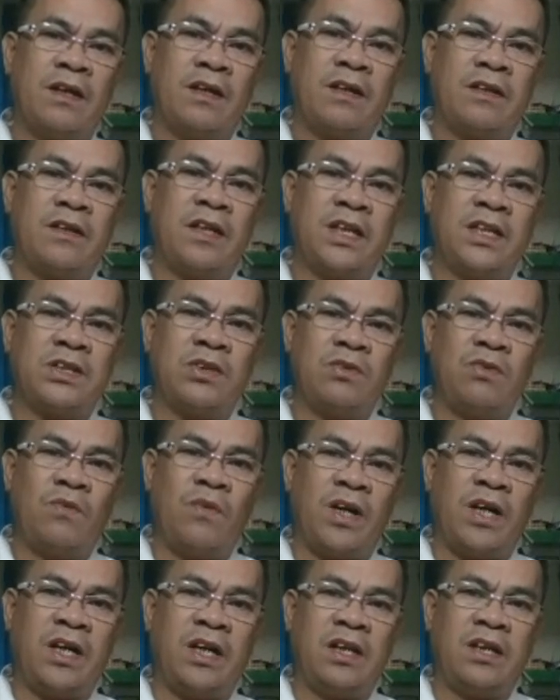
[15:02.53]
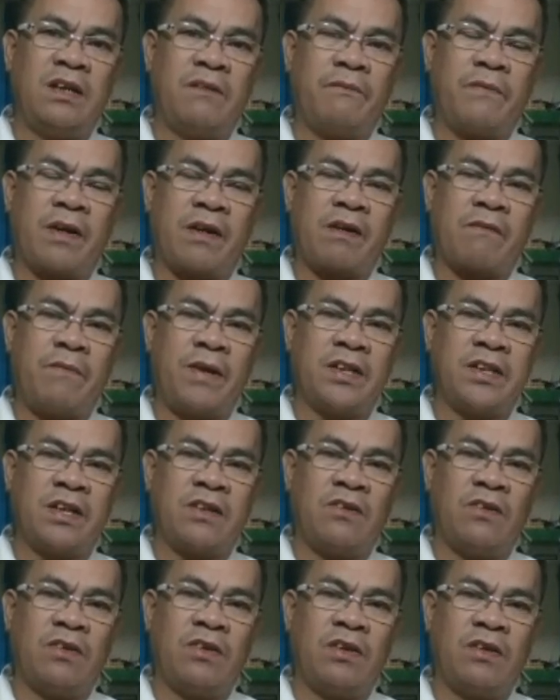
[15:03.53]
the reason why the
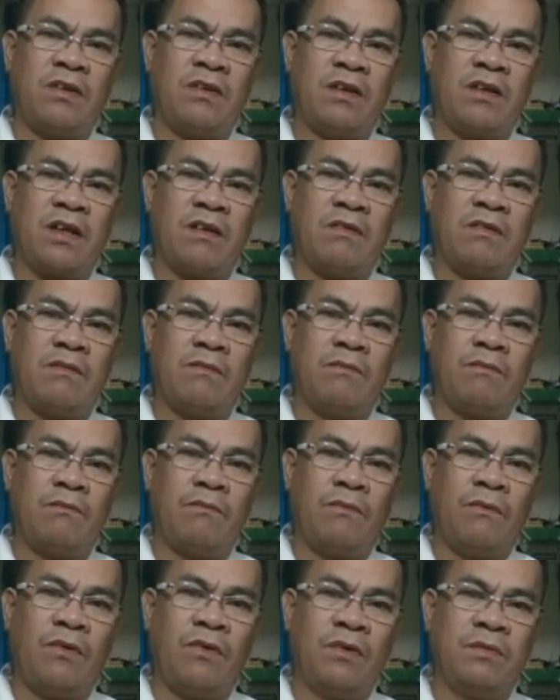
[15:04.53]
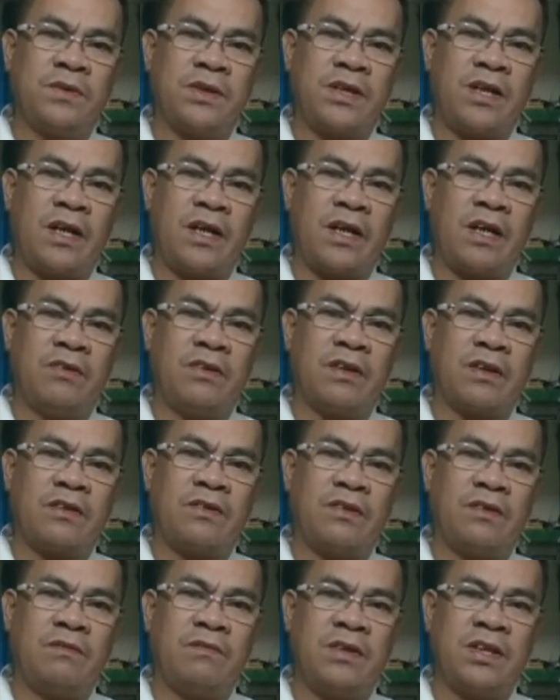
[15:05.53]
particle moves around the
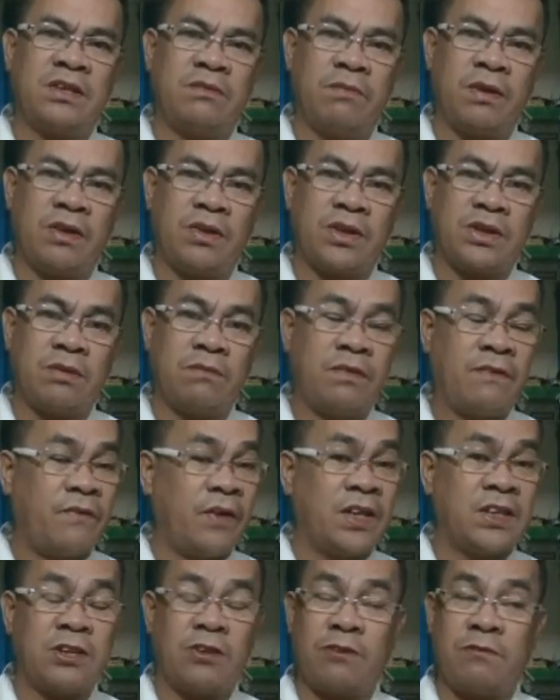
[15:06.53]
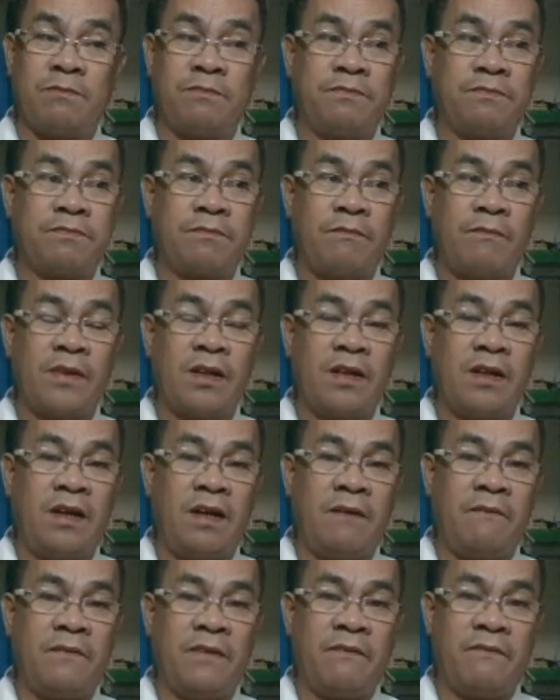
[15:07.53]
curve is because of the friction.
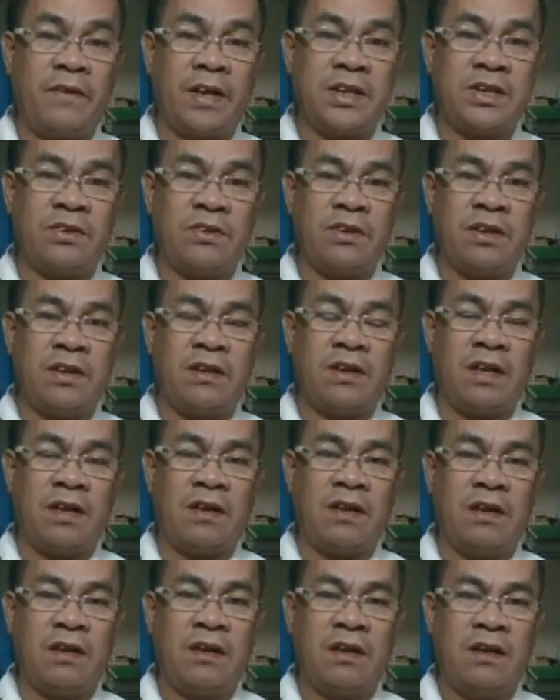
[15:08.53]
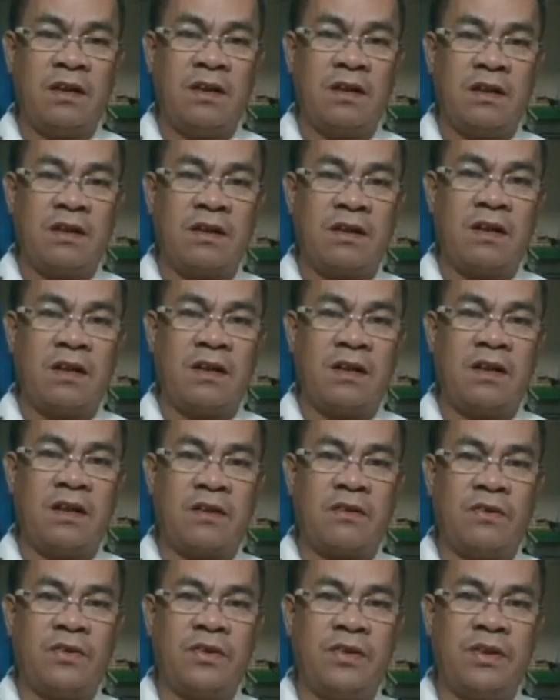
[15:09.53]
If the friction in the
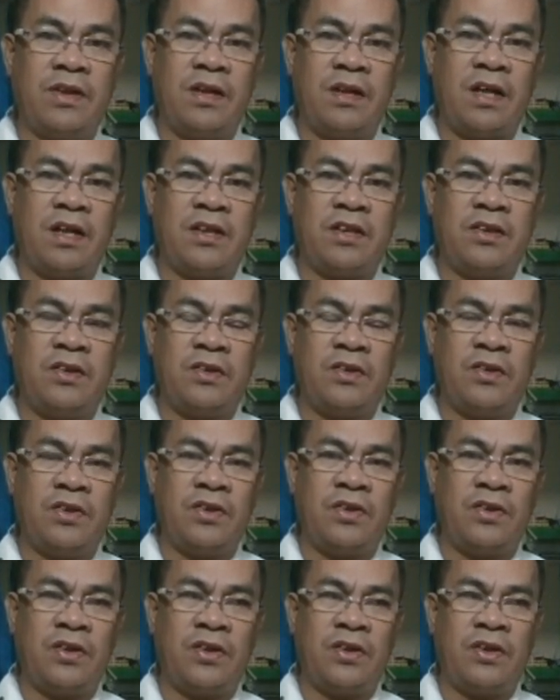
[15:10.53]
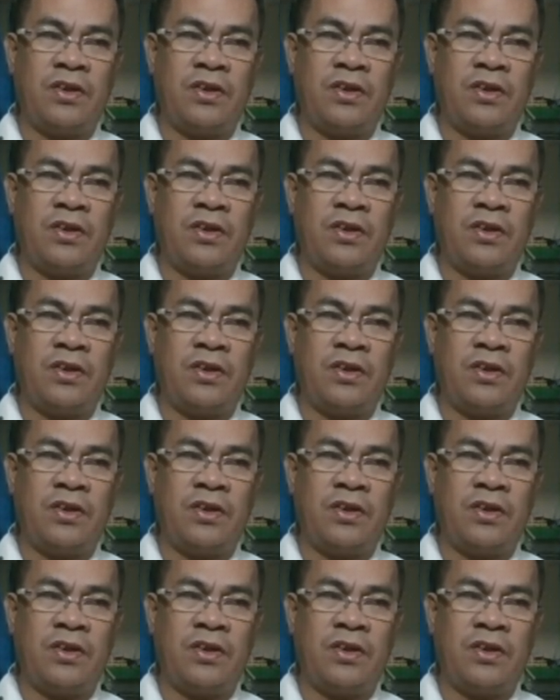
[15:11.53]
road and your